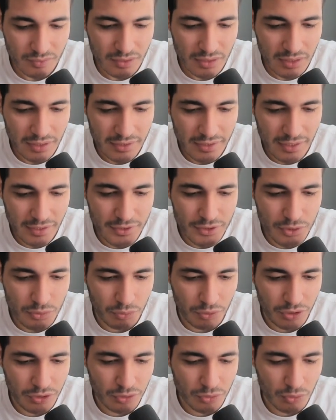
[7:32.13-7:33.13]
Next, we
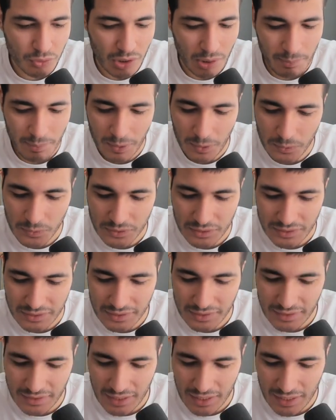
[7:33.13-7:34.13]
need to talk about
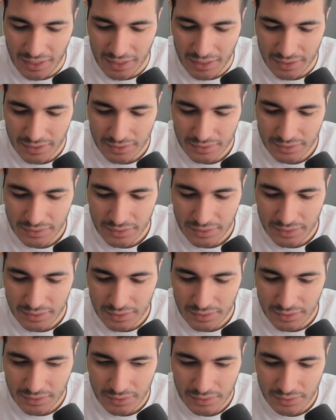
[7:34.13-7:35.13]
the
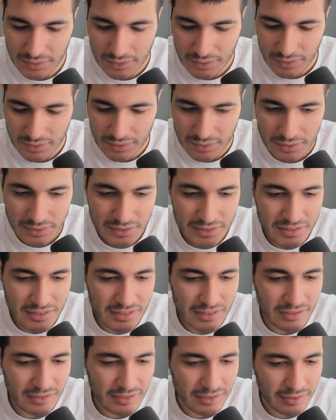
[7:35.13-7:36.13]
C
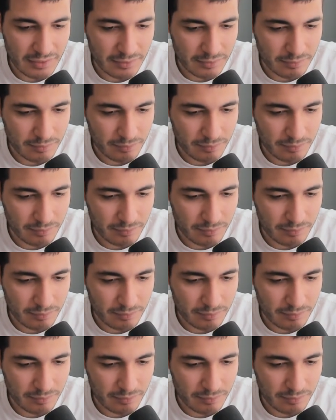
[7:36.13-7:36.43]
D N.